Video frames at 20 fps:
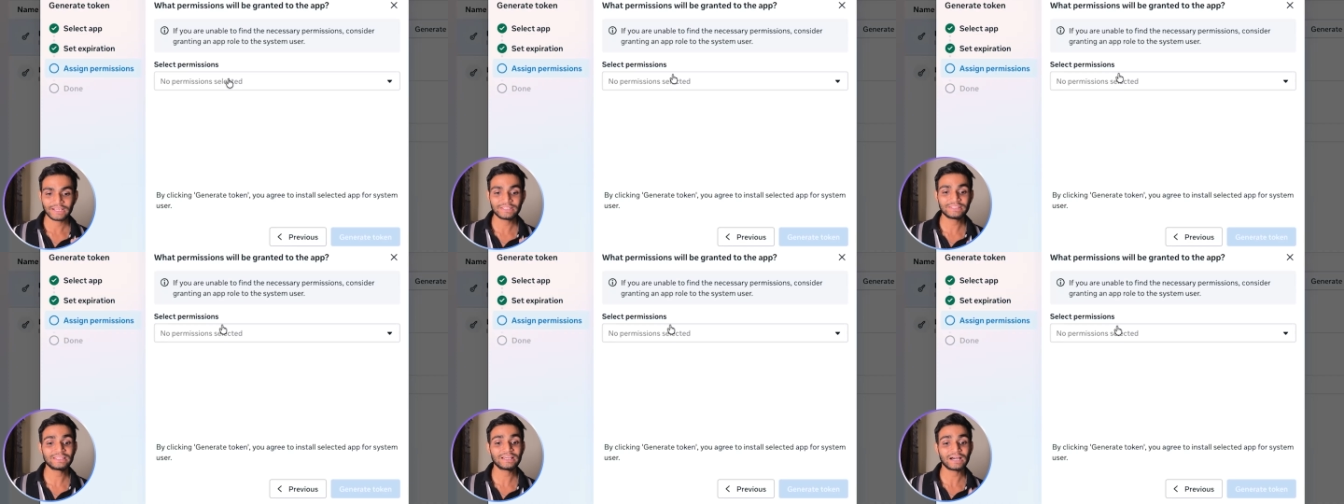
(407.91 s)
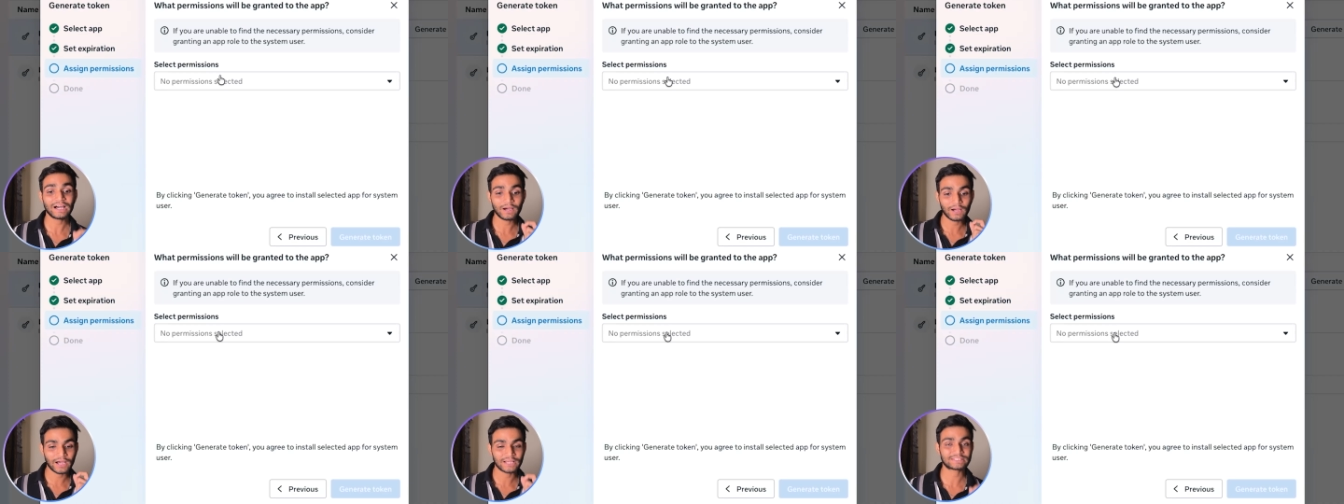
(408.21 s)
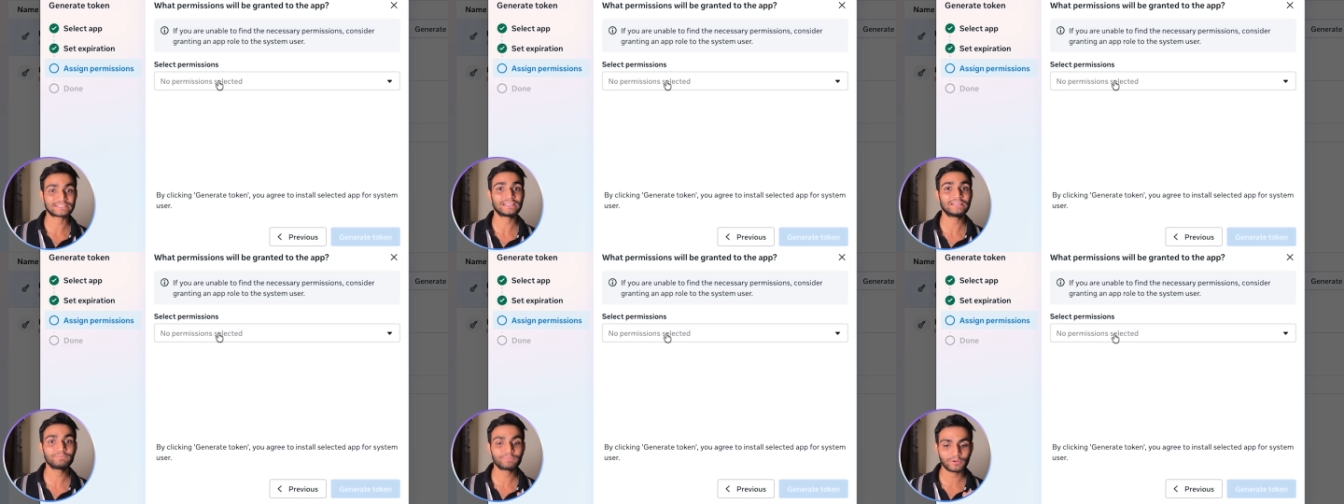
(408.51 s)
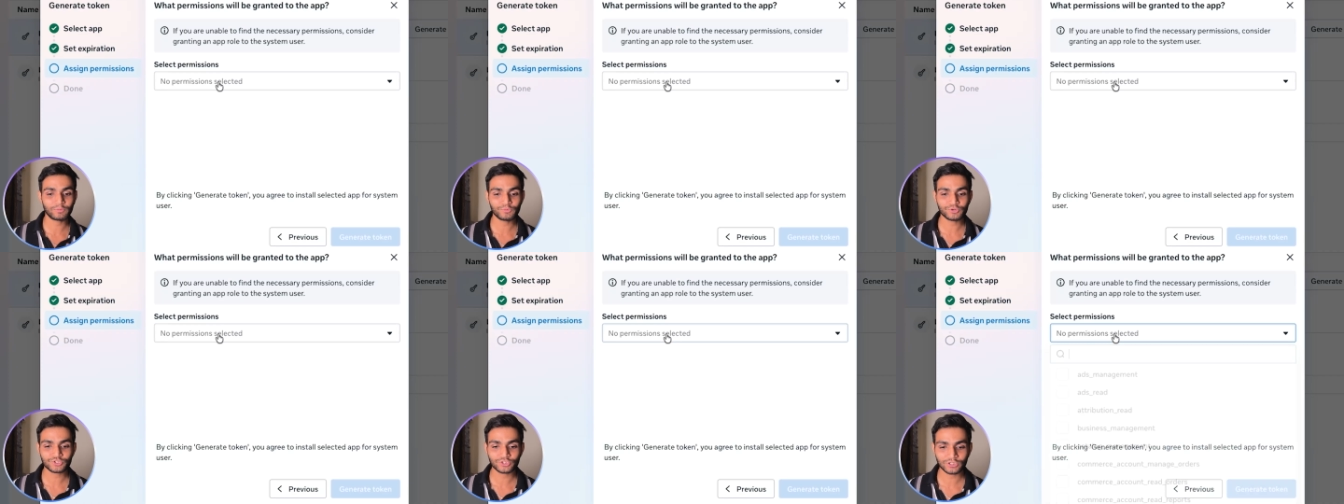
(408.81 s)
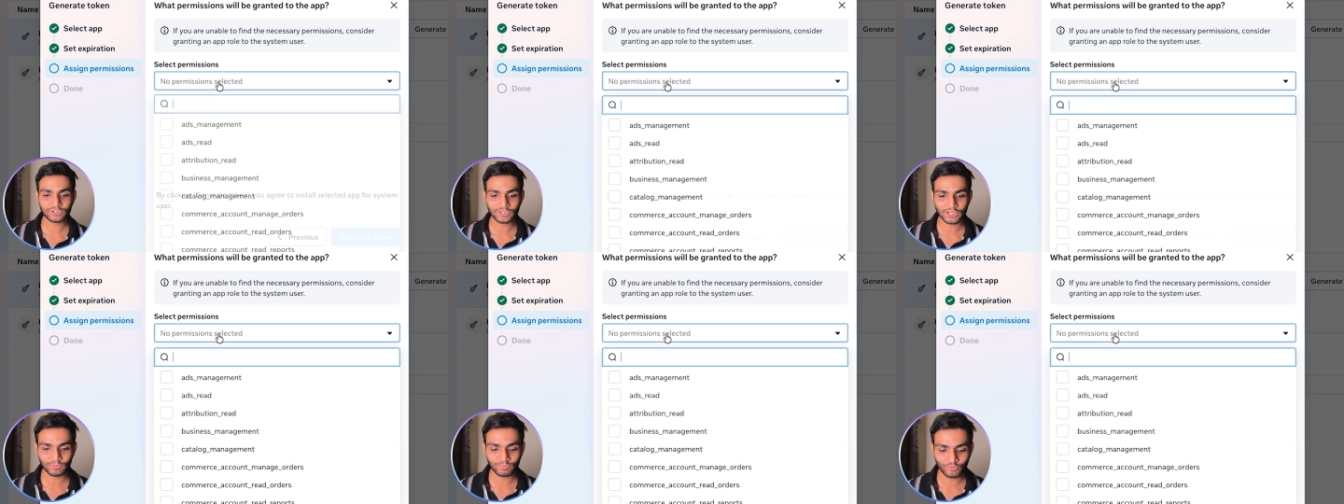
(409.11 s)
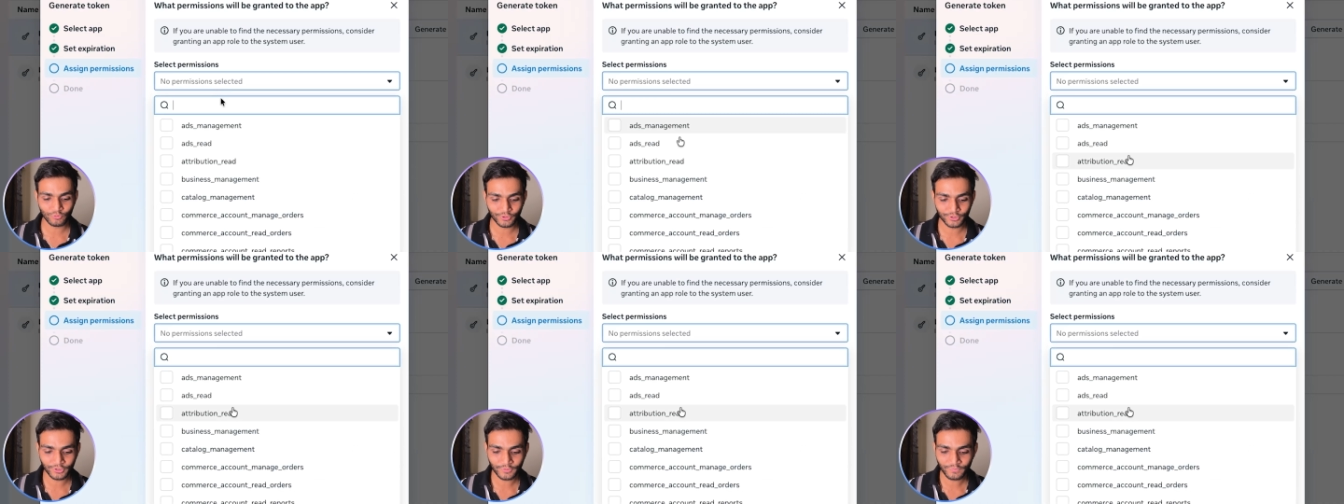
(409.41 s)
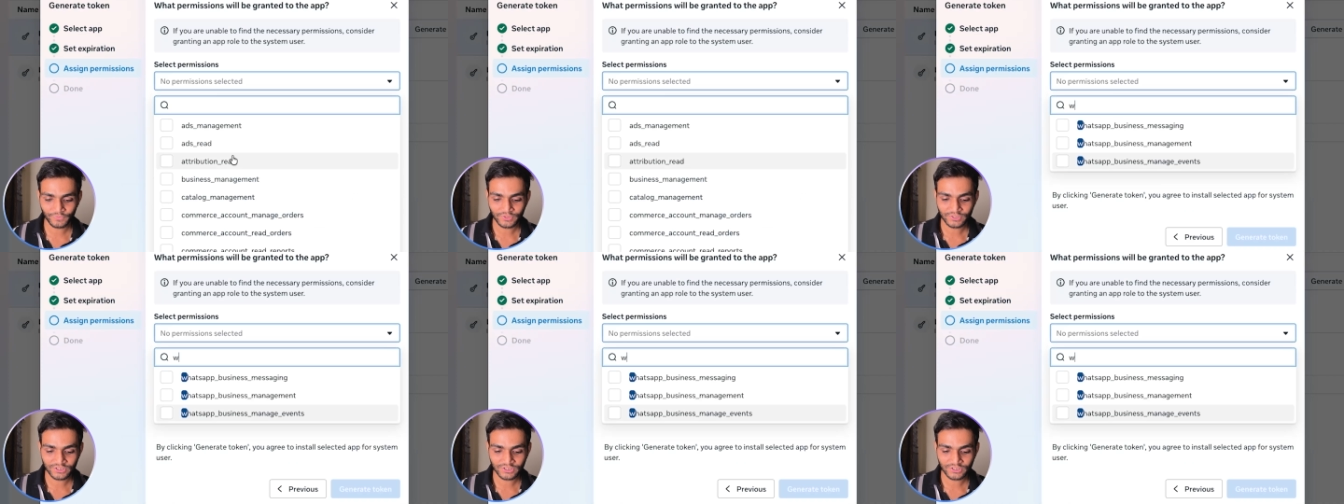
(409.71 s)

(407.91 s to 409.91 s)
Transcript: In the assign permission, come over here,